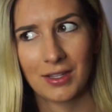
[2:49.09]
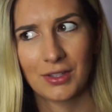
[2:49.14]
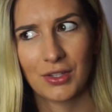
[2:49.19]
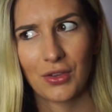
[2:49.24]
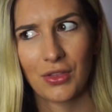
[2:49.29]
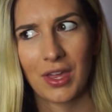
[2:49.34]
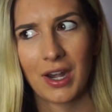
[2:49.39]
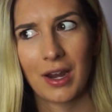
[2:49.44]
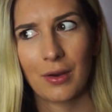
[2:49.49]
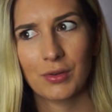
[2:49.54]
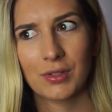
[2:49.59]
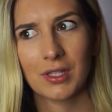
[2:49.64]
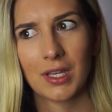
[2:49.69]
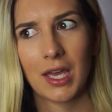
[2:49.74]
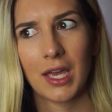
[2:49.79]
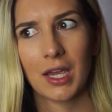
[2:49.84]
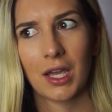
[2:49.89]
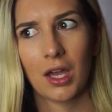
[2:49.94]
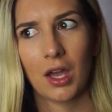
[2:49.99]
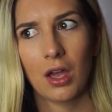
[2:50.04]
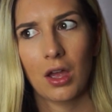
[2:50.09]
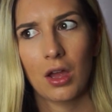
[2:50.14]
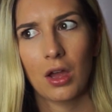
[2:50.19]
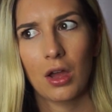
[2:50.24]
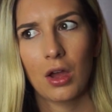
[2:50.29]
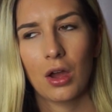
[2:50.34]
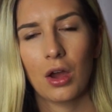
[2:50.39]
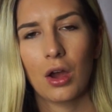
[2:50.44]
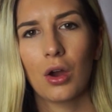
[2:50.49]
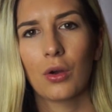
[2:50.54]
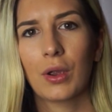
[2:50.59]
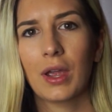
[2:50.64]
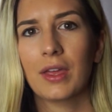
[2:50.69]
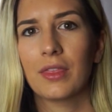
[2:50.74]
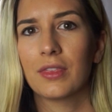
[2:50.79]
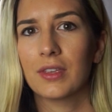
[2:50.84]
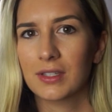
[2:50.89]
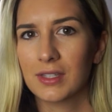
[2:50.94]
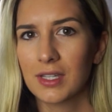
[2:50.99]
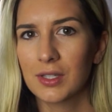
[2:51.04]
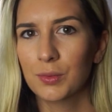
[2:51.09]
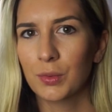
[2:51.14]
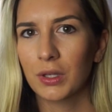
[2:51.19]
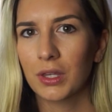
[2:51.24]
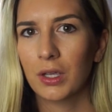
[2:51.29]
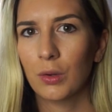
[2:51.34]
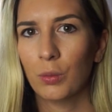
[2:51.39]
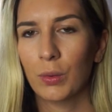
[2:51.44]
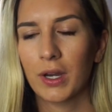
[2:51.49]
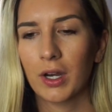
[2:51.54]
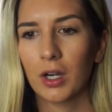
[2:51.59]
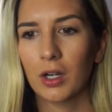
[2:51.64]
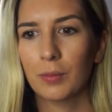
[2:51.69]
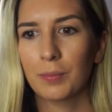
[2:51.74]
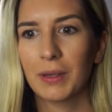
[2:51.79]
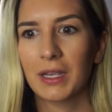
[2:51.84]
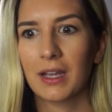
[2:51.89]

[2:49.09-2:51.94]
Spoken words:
And so then I was like, okay, this is really weird,